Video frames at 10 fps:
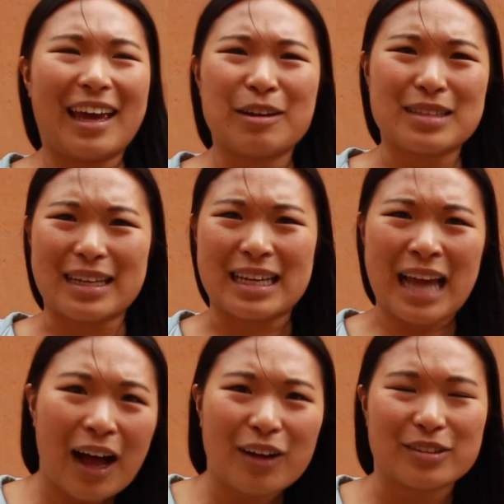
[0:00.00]
it was like a
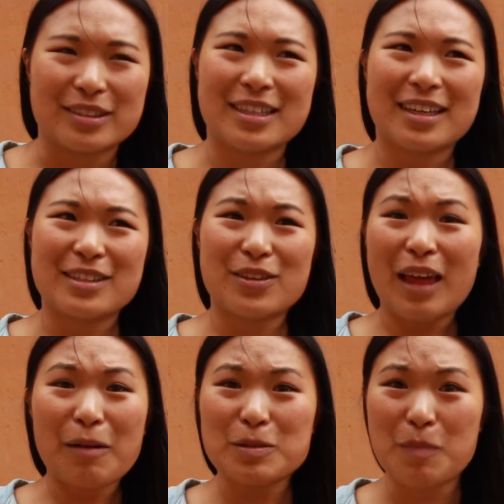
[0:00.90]
cult. So
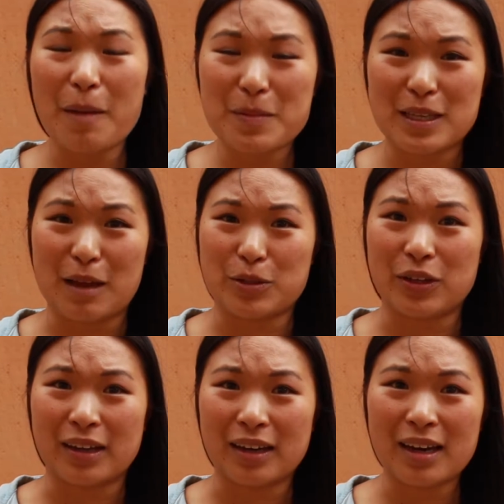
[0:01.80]
that was my
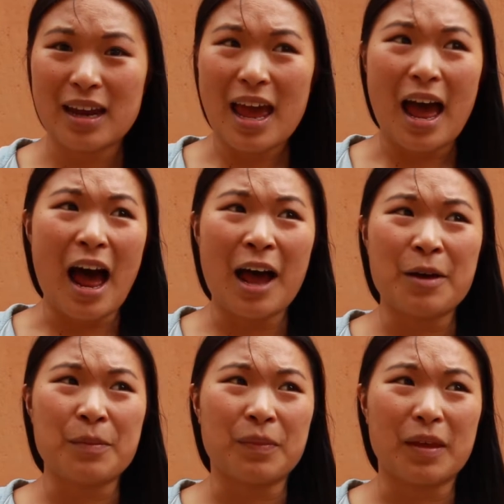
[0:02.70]
perception.
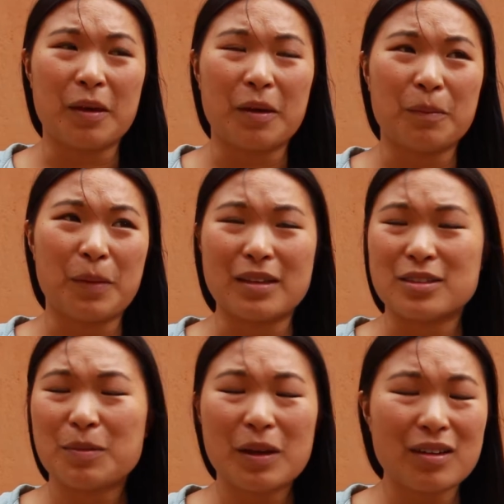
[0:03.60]

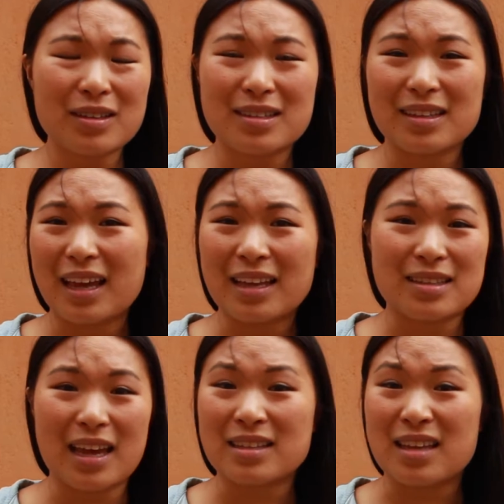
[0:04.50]
But to be honest,
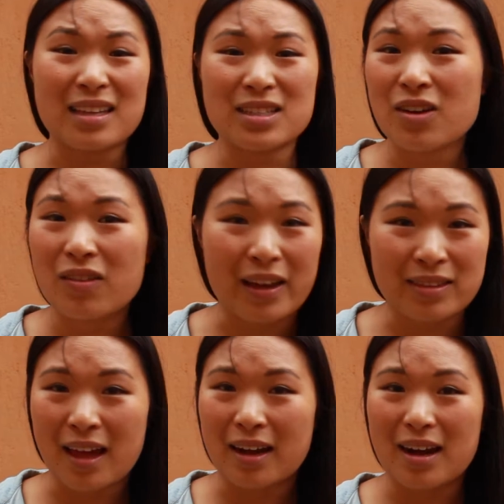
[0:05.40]
it's not
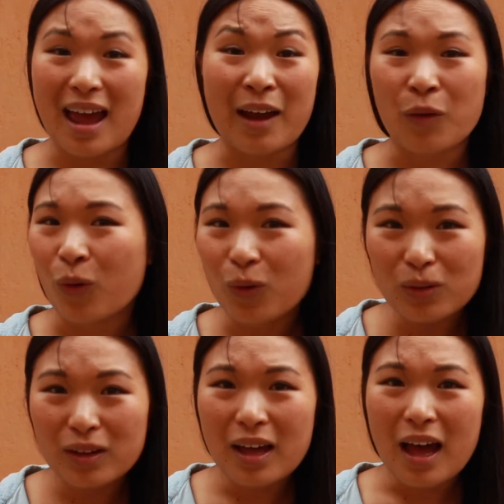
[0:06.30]
like that at
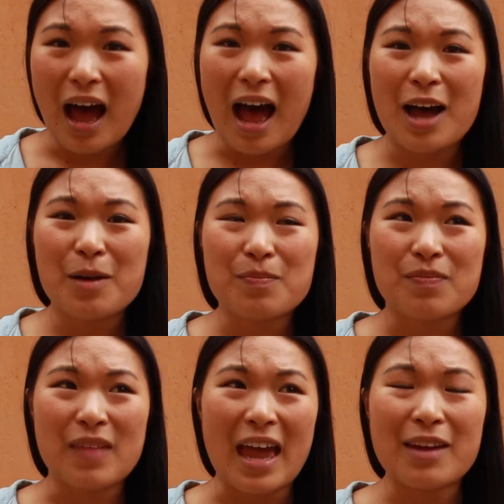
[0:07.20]
all.
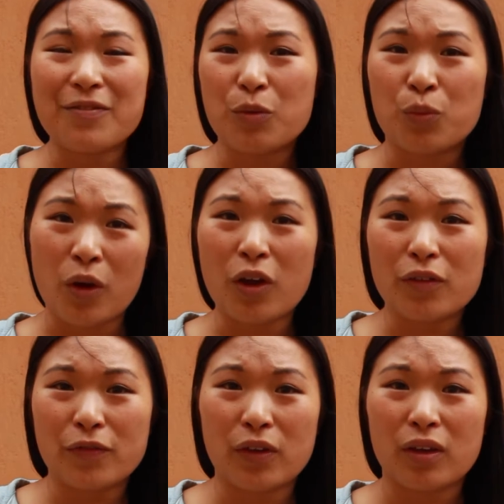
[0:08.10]
And if it
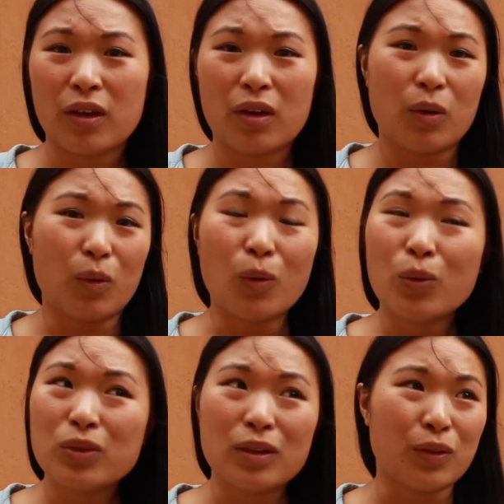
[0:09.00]
weren't for
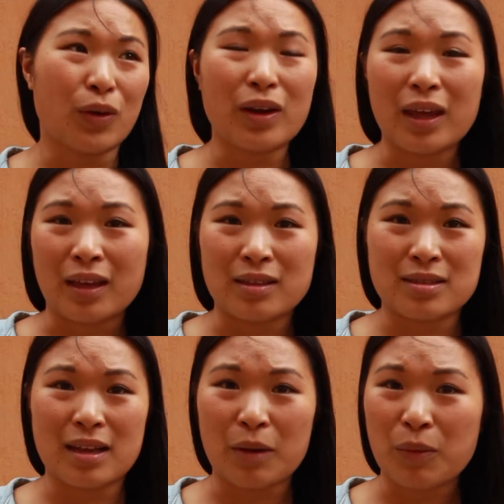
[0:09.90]
all the
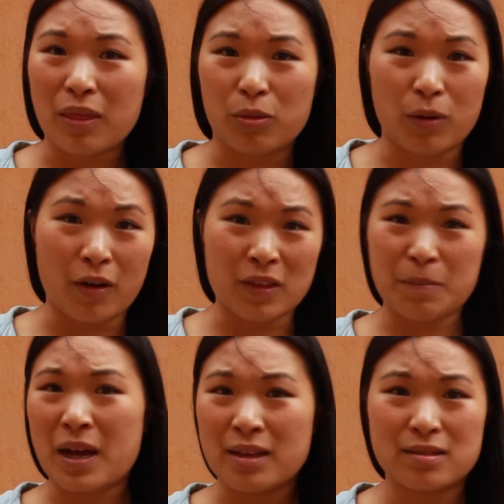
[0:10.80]
learnings that I went through over the
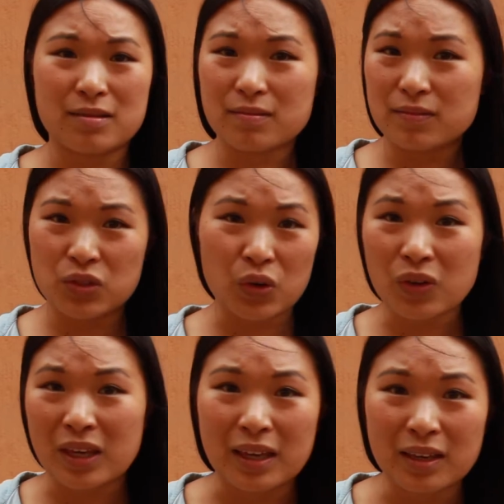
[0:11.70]
past 2
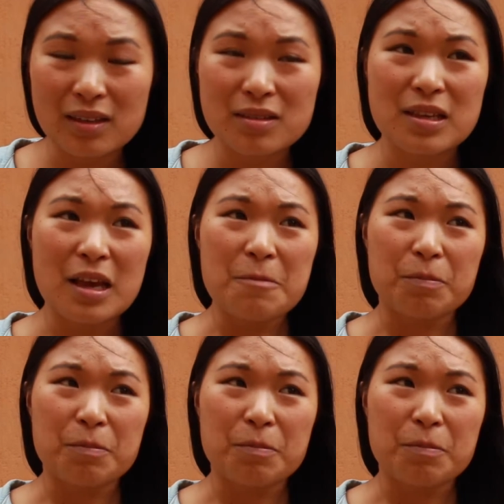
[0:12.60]
years,